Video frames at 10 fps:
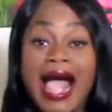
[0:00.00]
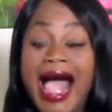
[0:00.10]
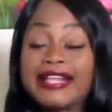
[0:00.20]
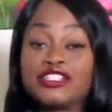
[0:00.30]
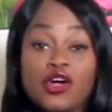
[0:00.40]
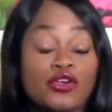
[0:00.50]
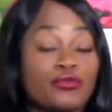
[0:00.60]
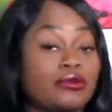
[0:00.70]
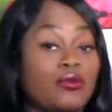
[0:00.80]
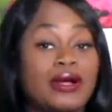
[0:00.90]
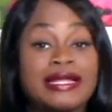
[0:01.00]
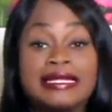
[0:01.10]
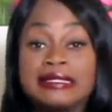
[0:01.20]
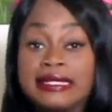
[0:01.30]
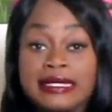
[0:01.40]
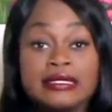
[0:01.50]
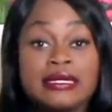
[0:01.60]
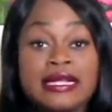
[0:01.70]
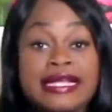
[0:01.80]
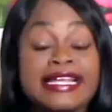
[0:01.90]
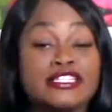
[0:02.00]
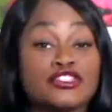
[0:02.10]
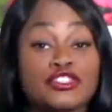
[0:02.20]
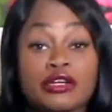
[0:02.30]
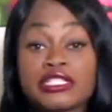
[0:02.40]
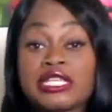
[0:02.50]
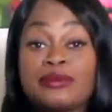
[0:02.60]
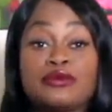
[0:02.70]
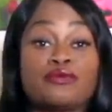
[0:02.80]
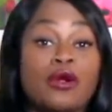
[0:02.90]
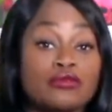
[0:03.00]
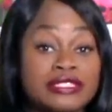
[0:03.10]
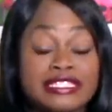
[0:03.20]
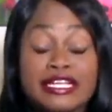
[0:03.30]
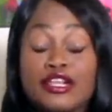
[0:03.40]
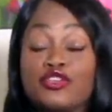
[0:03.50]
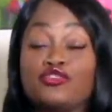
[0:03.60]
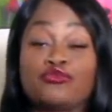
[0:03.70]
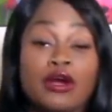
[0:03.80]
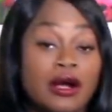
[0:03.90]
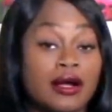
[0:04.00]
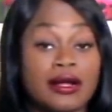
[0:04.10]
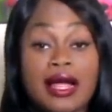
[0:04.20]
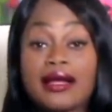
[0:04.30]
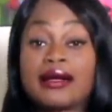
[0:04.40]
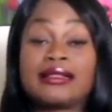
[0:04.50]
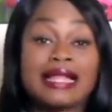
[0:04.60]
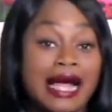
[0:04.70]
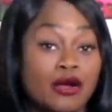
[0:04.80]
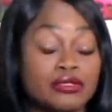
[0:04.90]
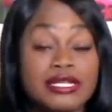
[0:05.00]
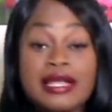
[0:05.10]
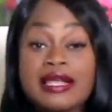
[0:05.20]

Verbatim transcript: I don't agree with what he did. He deserves to be roasted, drugged, clowned,